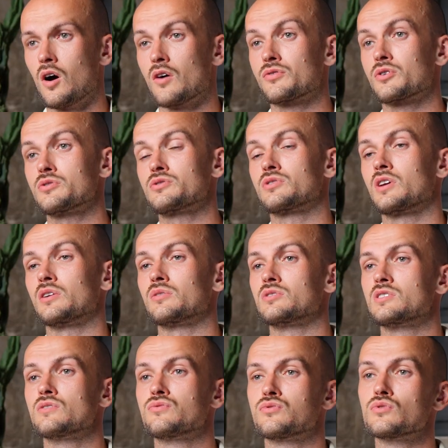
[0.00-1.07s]
Of course, you cannot
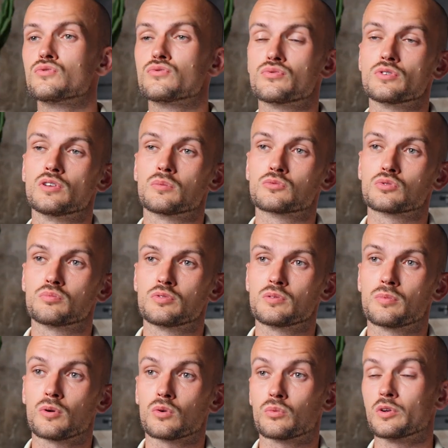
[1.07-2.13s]
give full freedom to
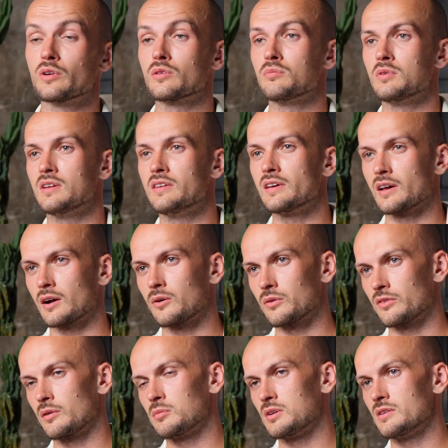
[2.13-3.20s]
people without building a
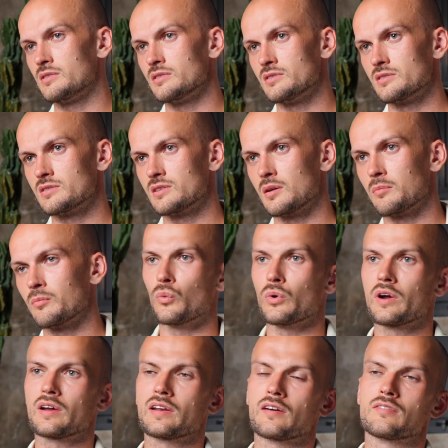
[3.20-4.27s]
accountability system. We
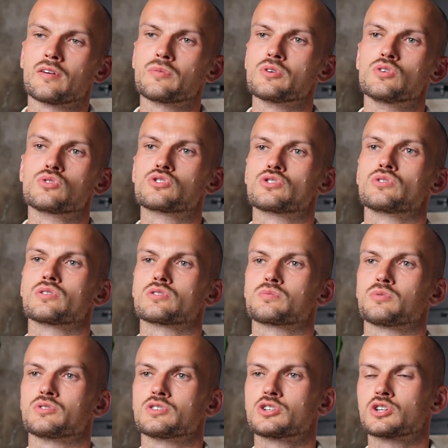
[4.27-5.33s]
are in a very luxurious
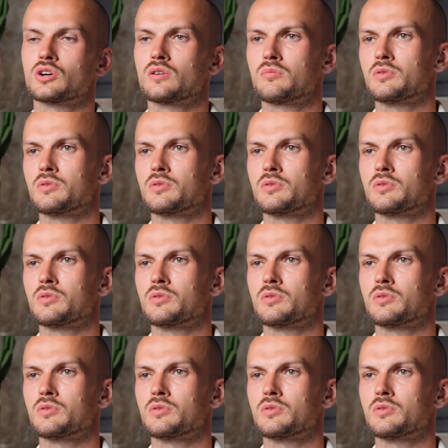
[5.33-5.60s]
position